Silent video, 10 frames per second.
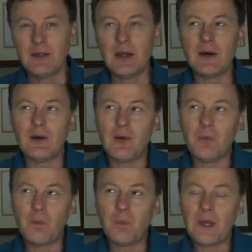Now,
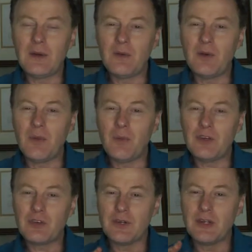when
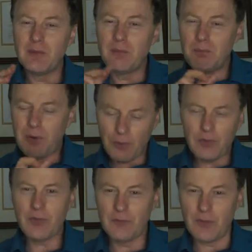we're treating
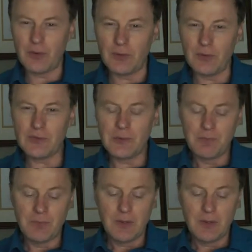both of those,